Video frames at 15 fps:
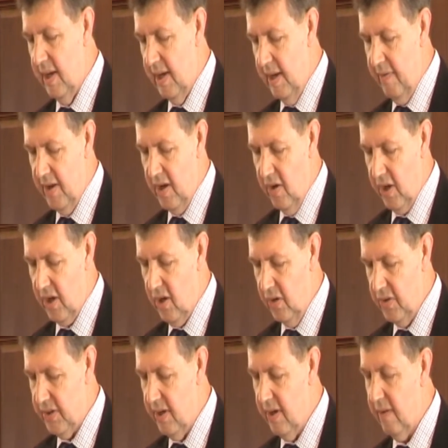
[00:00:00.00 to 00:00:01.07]
living on a
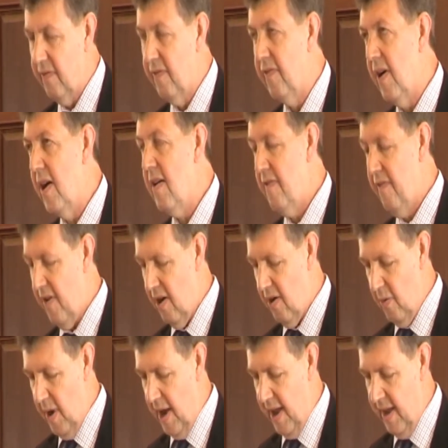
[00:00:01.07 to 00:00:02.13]
continent far, far
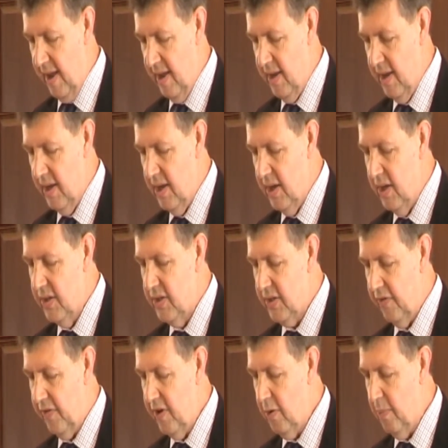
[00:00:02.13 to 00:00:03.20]
away
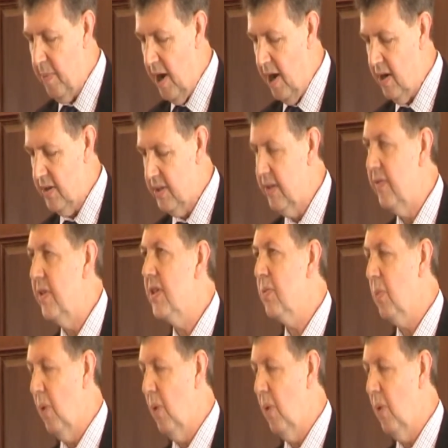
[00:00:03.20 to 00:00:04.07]
to feel parts of this